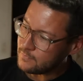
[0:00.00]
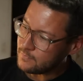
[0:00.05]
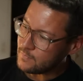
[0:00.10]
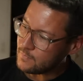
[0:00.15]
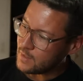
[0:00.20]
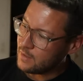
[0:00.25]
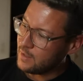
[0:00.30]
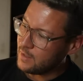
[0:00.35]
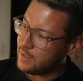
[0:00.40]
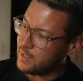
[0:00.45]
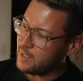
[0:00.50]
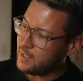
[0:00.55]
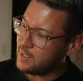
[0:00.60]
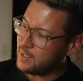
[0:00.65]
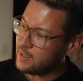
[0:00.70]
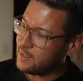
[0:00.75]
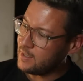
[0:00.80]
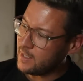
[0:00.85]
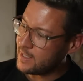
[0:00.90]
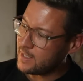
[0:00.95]
He
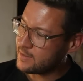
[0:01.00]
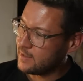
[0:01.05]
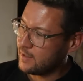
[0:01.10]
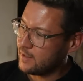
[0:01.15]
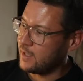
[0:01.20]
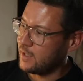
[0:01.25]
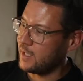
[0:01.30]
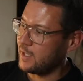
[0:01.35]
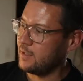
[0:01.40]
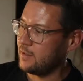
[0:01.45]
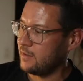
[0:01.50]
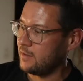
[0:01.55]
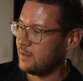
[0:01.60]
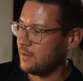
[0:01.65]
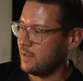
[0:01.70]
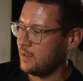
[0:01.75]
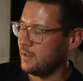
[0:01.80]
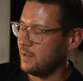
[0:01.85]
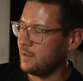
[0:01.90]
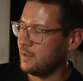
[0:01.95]
has a line,
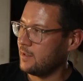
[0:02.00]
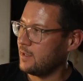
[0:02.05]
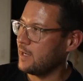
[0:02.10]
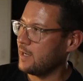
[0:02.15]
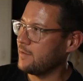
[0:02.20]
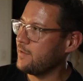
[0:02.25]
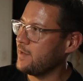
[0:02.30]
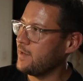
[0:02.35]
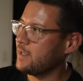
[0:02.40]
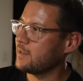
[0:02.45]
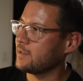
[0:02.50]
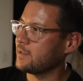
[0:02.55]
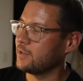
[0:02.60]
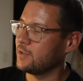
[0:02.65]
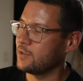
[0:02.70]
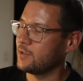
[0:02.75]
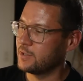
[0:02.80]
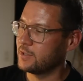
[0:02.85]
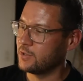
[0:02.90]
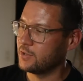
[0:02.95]
I think the song
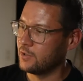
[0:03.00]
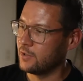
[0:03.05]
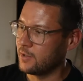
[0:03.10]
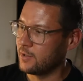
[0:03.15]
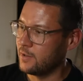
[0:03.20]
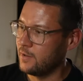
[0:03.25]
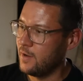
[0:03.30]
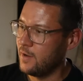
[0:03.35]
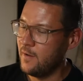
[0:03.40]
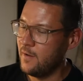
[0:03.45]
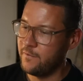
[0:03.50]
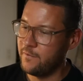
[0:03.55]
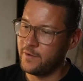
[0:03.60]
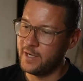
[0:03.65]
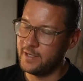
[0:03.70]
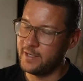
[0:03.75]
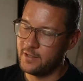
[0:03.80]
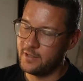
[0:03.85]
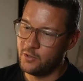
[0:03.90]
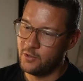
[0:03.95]
is called
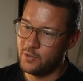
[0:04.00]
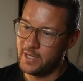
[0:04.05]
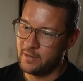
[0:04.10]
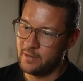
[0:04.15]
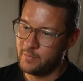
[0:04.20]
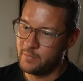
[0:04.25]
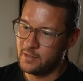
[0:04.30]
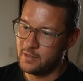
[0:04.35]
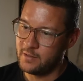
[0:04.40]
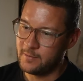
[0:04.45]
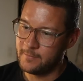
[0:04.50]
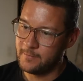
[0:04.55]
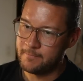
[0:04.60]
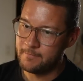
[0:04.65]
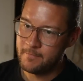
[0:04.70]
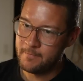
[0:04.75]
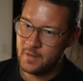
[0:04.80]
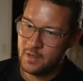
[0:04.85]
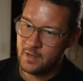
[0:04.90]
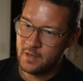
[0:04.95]
Find No Enemy.
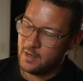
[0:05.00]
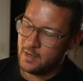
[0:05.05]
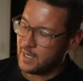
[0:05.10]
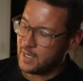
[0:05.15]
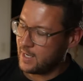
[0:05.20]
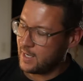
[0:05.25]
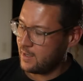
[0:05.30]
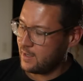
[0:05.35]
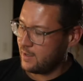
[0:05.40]
And